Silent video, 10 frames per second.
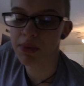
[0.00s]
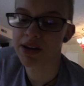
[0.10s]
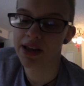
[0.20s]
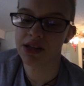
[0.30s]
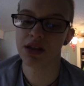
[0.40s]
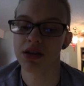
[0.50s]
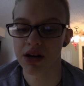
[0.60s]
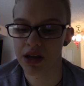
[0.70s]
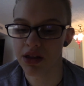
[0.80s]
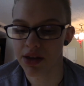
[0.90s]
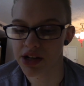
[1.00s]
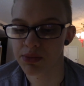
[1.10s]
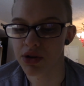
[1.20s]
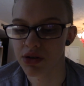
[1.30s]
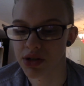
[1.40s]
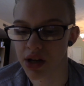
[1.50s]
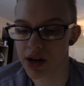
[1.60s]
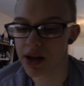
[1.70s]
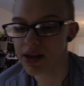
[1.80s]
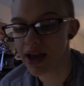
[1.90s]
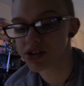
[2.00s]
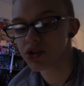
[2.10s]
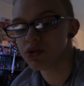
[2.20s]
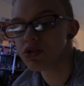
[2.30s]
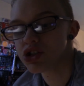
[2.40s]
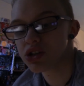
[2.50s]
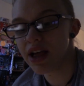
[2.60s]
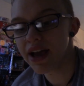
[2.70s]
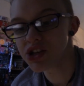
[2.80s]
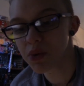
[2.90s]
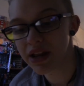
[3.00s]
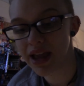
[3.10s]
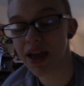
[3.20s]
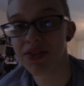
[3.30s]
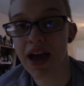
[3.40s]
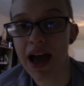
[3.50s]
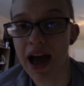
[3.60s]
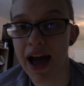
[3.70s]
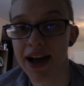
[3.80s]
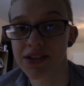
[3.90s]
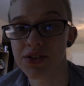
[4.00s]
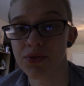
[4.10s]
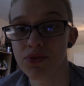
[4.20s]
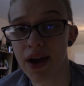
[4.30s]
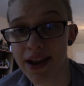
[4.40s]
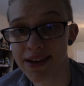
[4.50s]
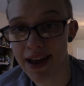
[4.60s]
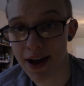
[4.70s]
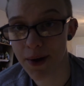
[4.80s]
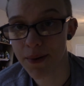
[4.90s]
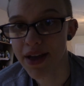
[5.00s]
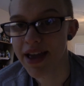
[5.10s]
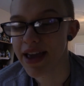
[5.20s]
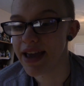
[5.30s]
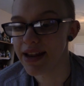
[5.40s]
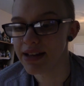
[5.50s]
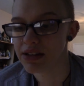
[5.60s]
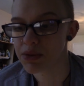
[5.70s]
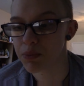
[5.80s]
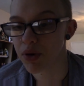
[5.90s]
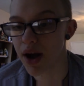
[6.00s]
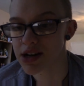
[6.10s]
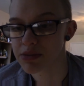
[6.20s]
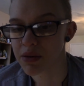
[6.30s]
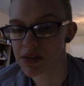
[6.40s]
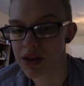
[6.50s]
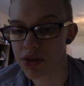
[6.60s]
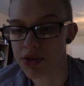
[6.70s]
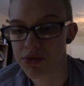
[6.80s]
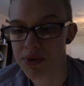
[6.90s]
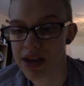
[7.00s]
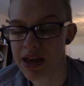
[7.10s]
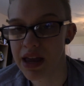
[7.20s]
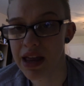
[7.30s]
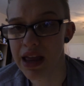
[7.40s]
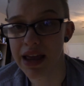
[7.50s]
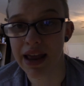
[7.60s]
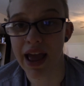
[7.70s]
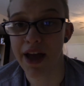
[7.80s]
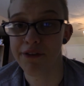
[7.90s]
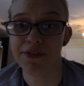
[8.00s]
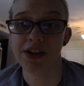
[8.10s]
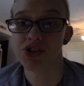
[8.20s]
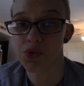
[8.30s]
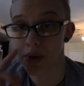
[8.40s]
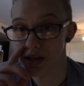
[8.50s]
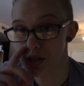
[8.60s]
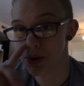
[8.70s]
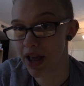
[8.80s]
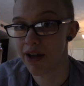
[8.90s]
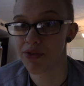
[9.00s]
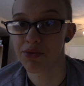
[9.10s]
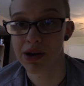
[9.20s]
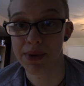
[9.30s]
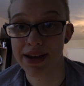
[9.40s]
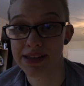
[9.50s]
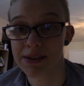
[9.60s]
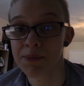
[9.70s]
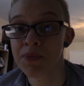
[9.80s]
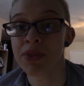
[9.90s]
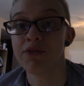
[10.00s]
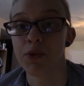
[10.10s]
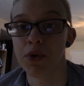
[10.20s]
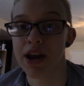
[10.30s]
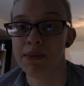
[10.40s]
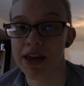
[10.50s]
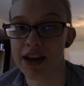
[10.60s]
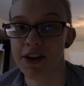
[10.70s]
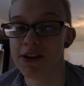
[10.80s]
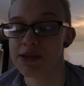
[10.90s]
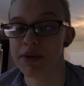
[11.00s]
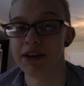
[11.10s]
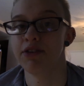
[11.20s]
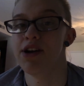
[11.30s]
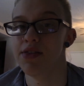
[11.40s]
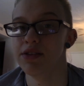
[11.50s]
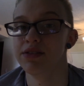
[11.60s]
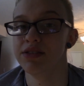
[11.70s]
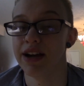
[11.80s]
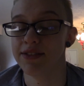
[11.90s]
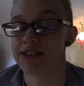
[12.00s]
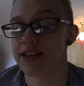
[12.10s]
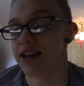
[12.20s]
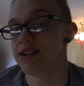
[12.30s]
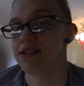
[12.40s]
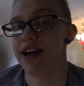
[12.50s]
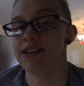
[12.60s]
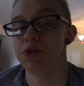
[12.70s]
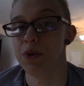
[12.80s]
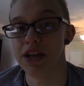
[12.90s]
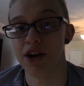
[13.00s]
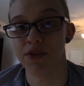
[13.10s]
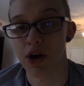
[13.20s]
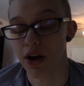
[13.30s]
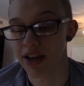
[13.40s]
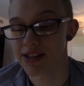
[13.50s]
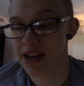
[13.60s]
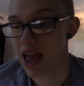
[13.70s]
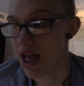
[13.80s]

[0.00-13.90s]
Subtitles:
Monday's the 30th and tomorrow's Sunday. Yeah, so July 28th, as of right now, it is approximately 3.5-ish weeks, 2.5, 3 weeks from when I'm getting here, because I'm getting around the second to last week of August,